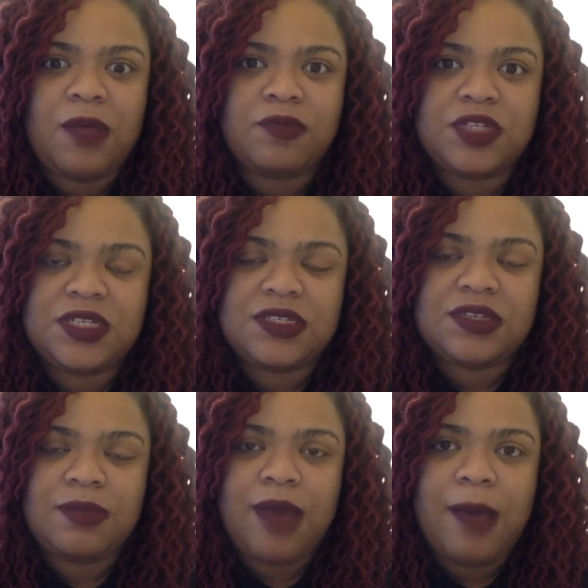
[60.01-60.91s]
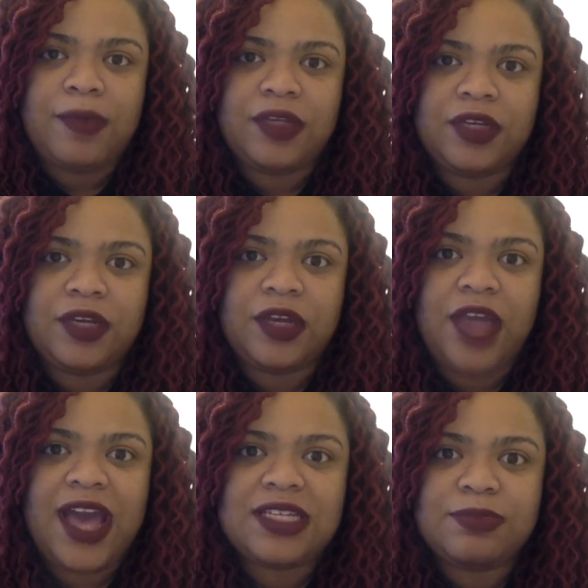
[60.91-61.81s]
which is the popular
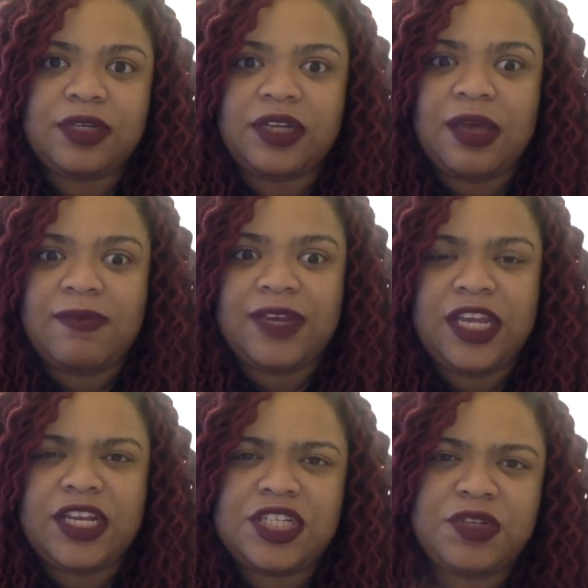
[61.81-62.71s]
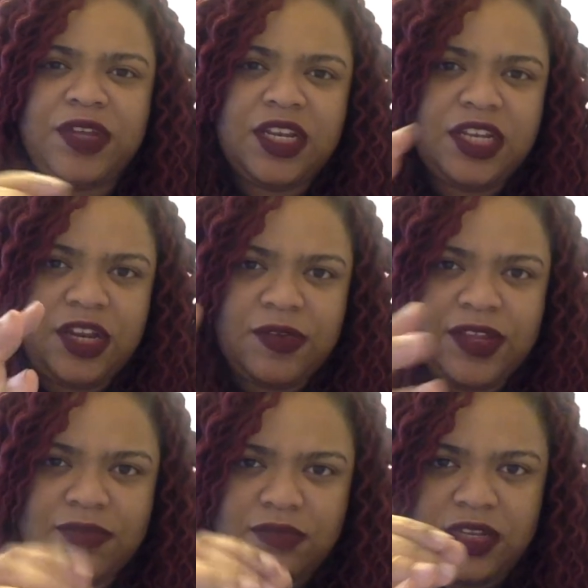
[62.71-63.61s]
aspirin company that you can,
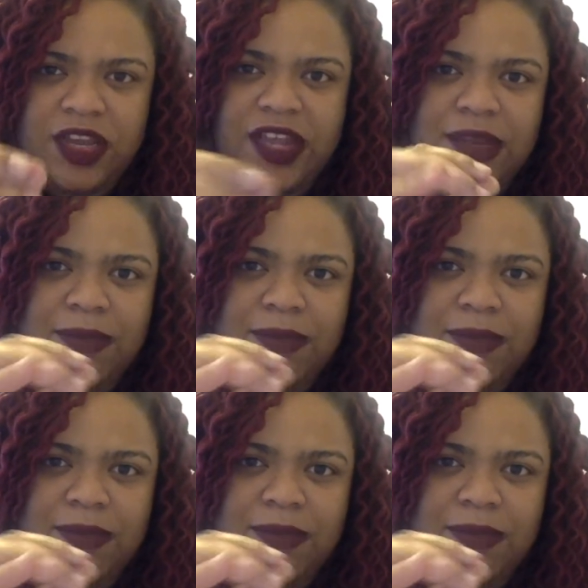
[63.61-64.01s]
you get the